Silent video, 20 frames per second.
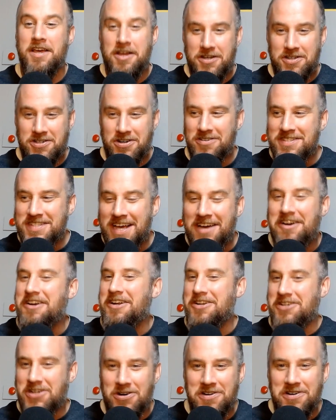turns out
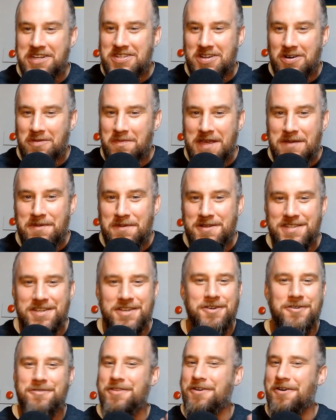attorneys are people
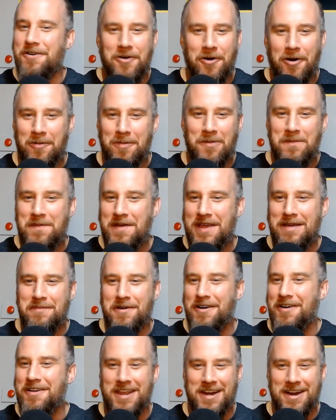too. They're normal
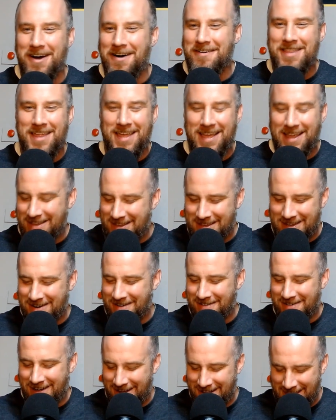people, all
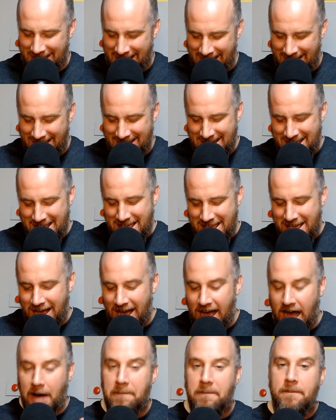that.
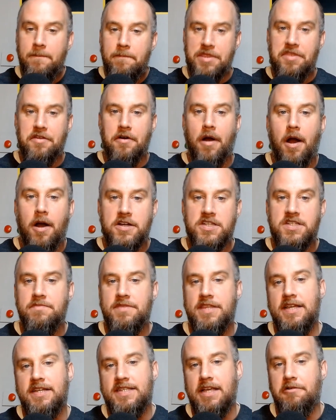But there are some
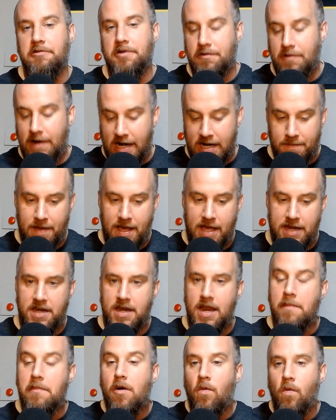things I would recommend.
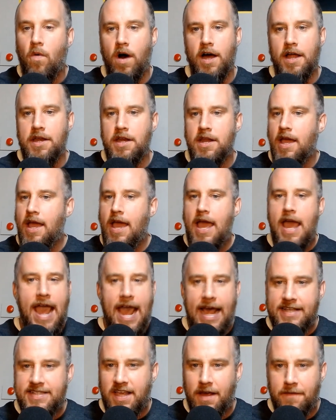Number one,
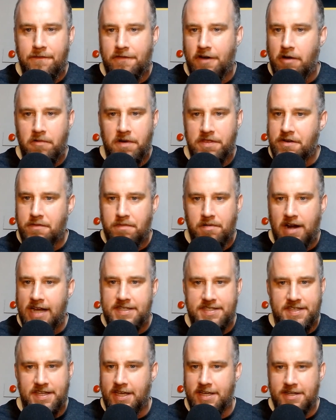ask upfront what their
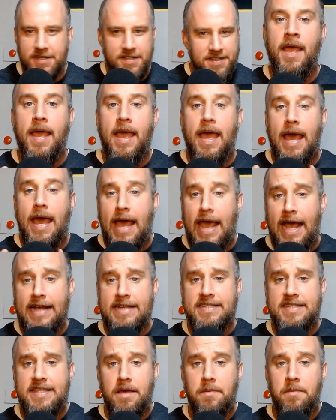pricing is.
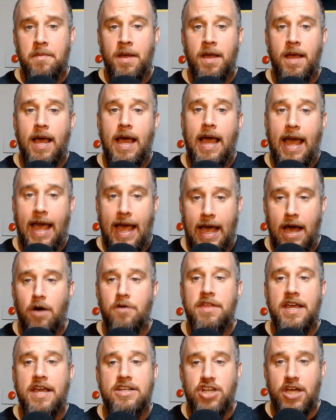Ask them how
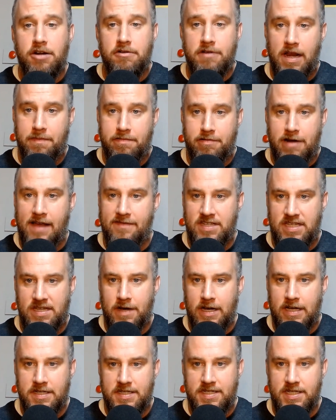they generate privacy
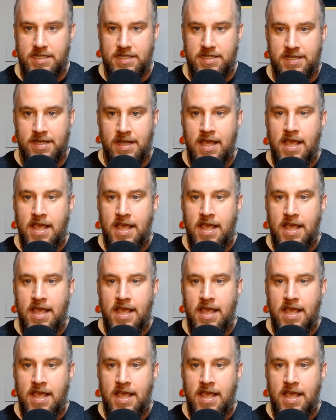policies.